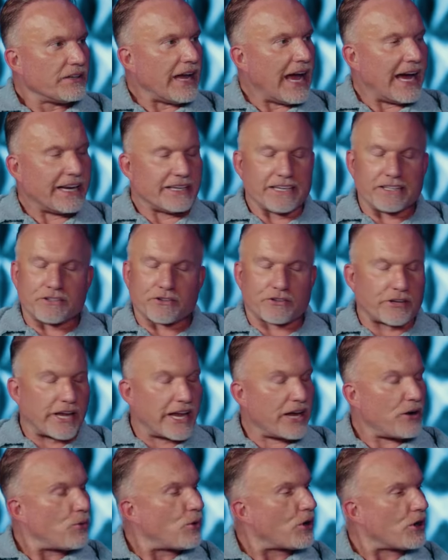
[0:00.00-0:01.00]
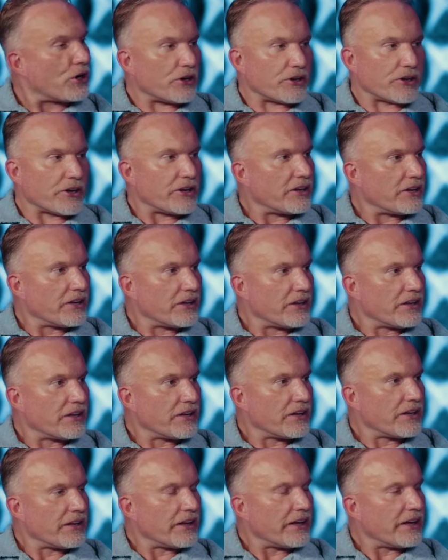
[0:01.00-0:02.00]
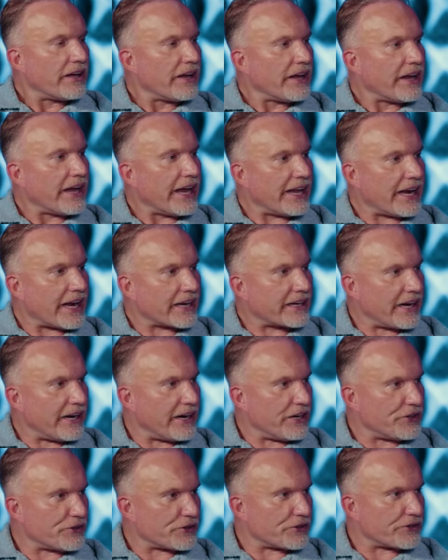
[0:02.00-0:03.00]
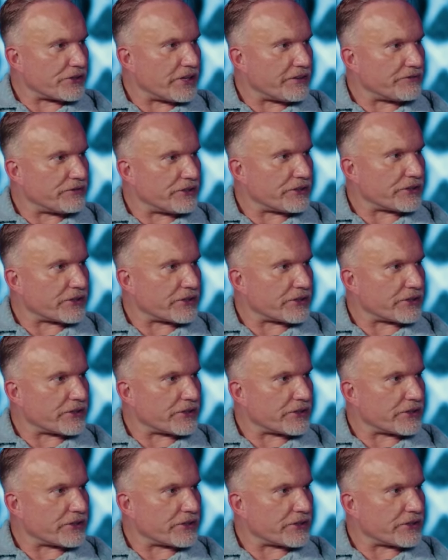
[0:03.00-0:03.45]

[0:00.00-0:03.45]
I didn't say a word, and I carried your stuff to the